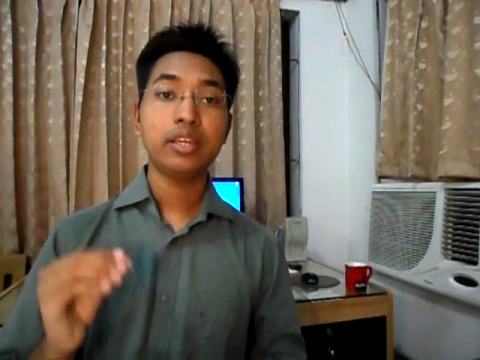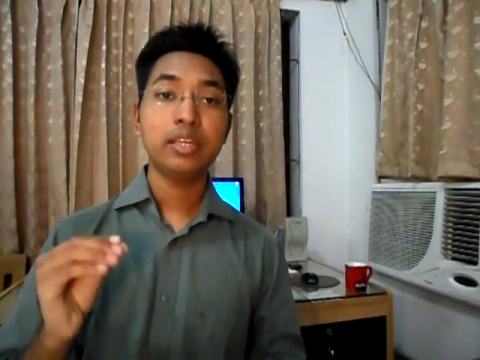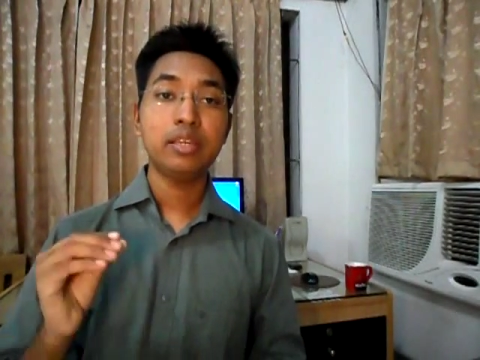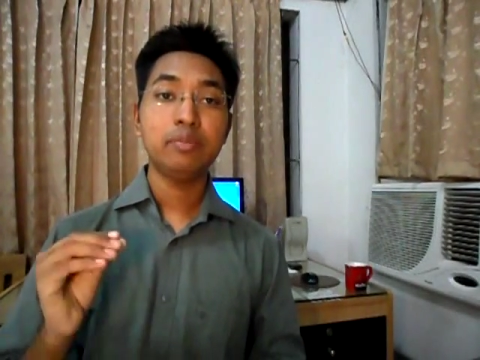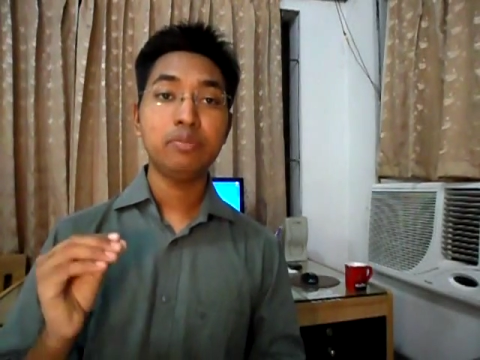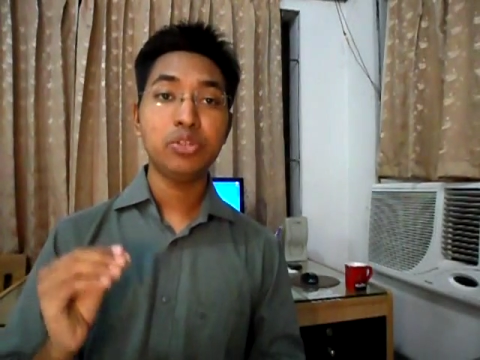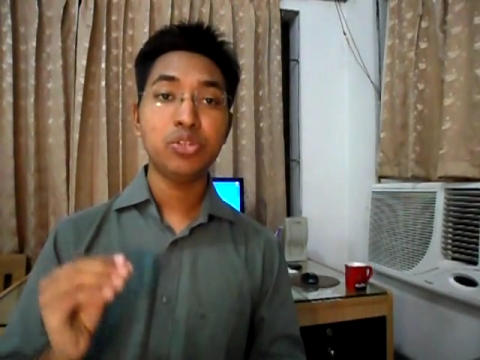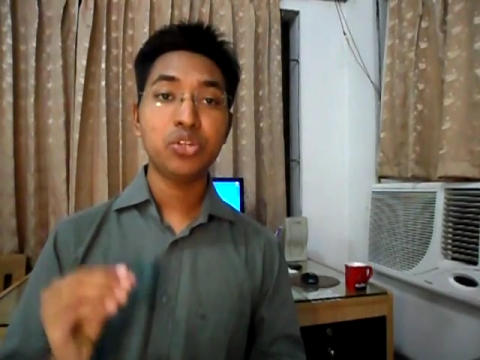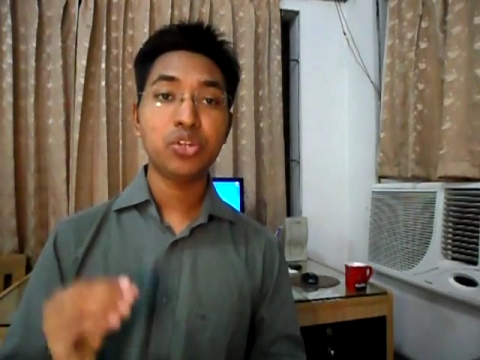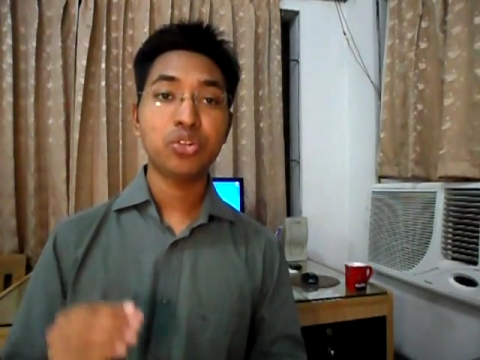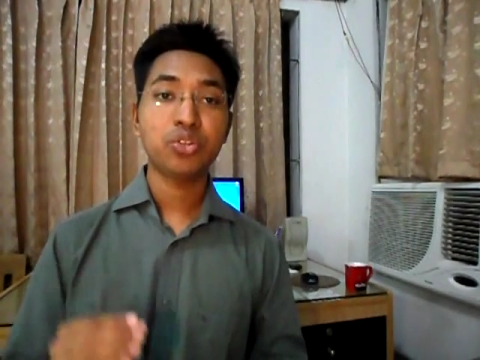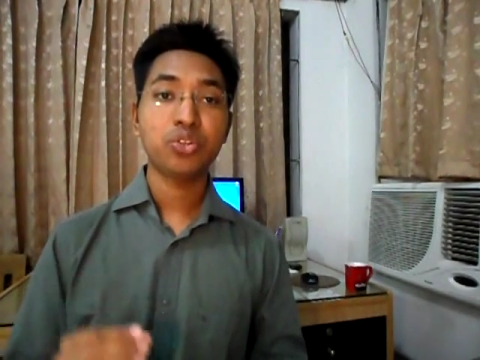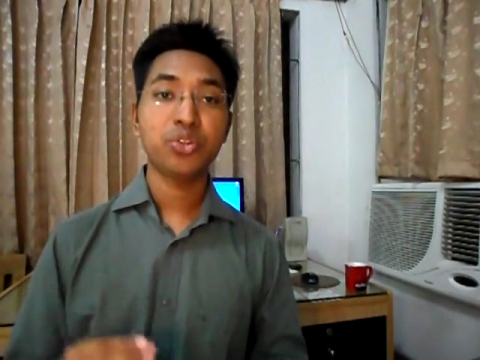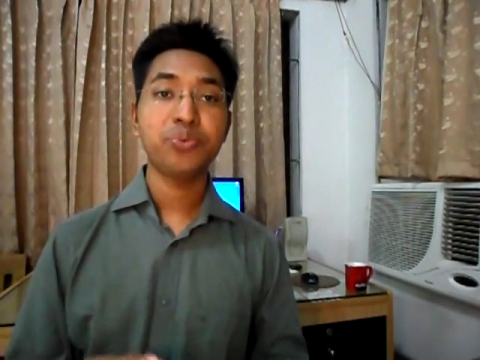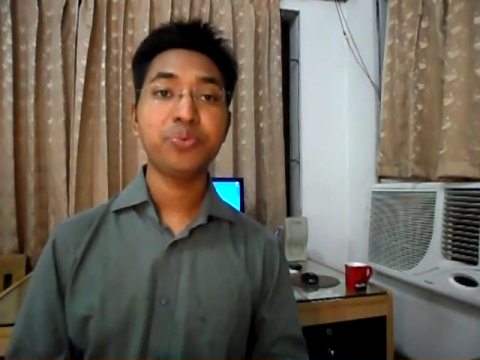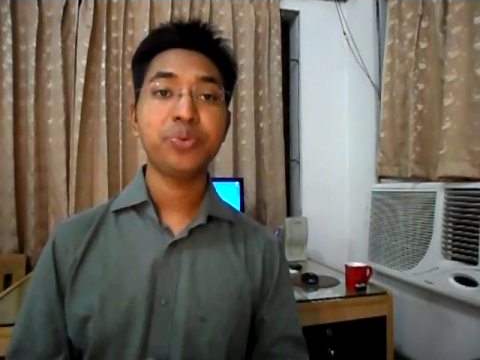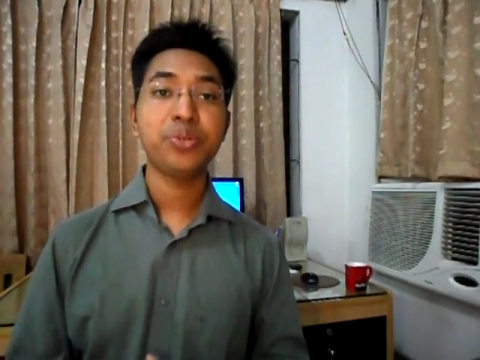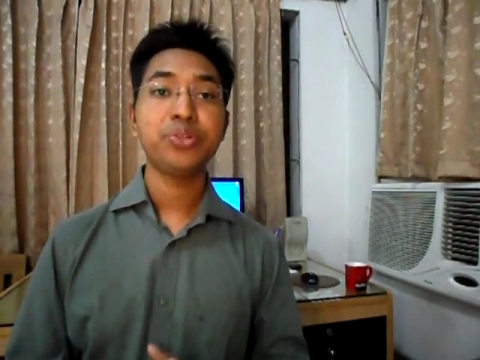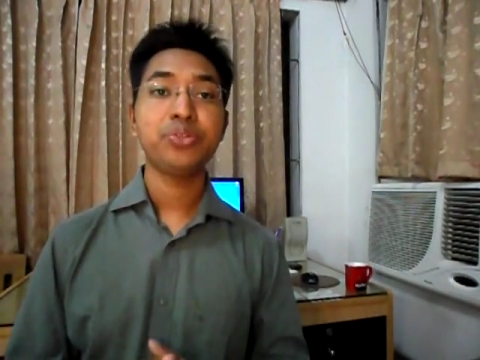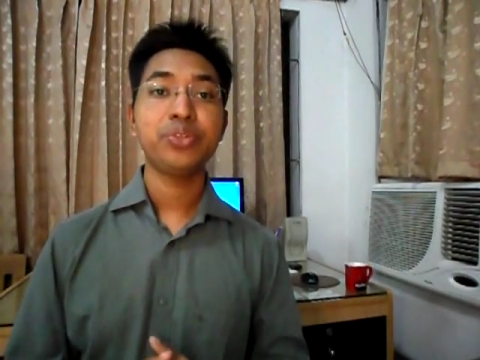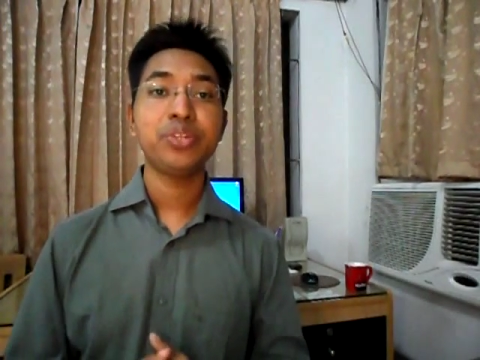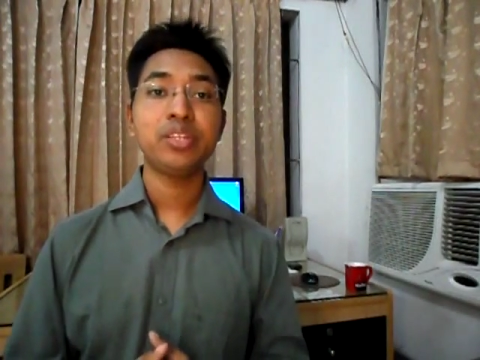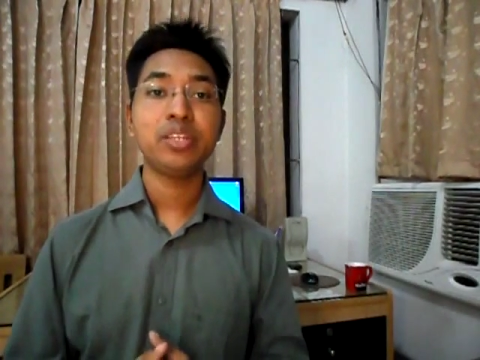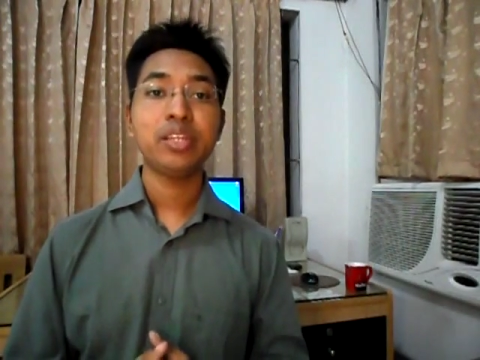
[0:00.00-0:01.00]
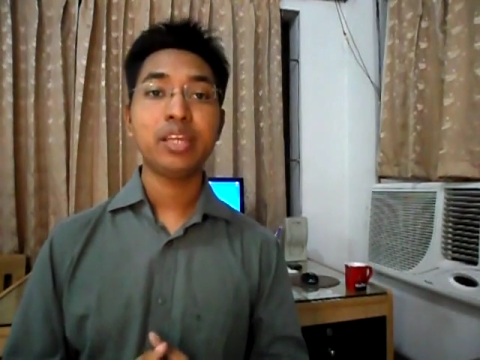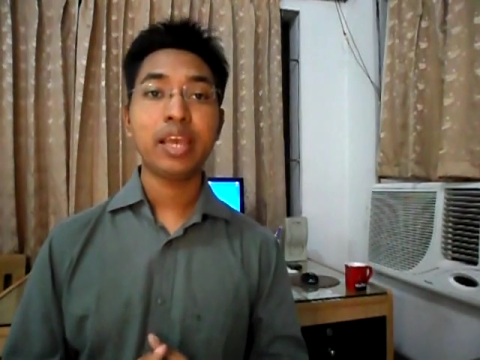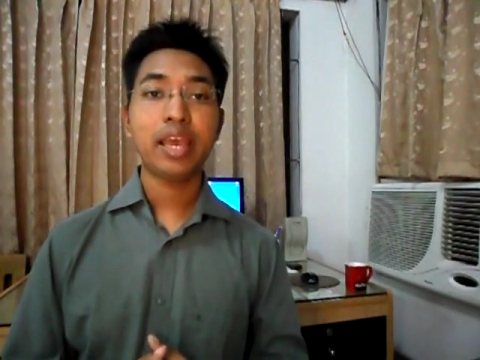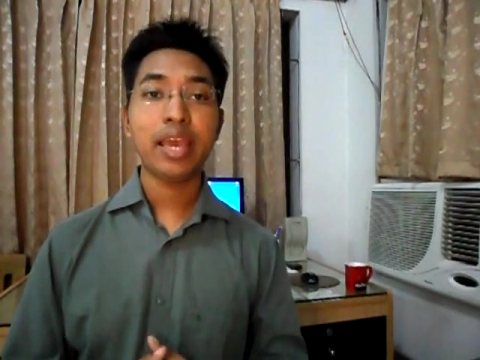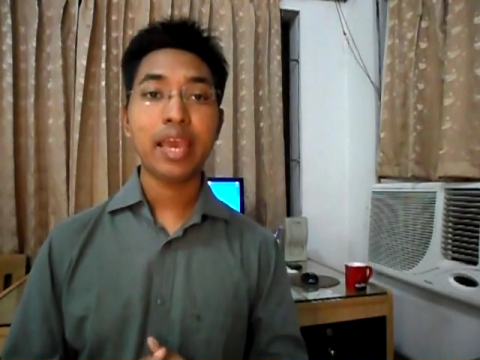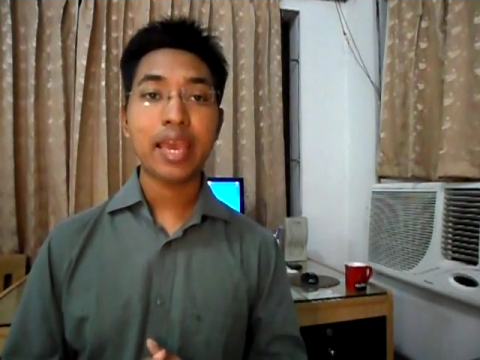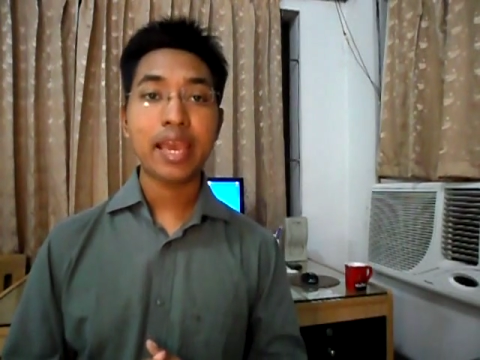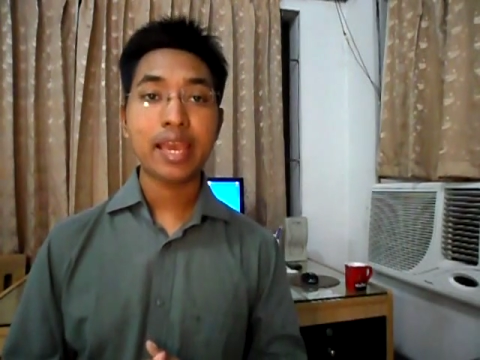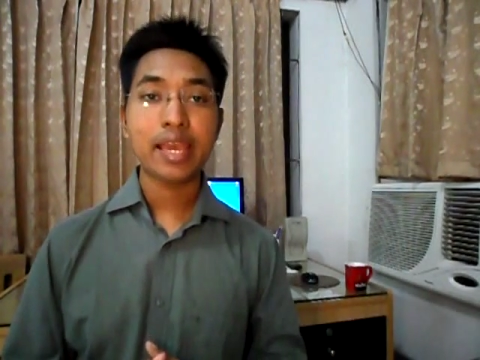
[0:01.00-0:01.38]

immunoglobulin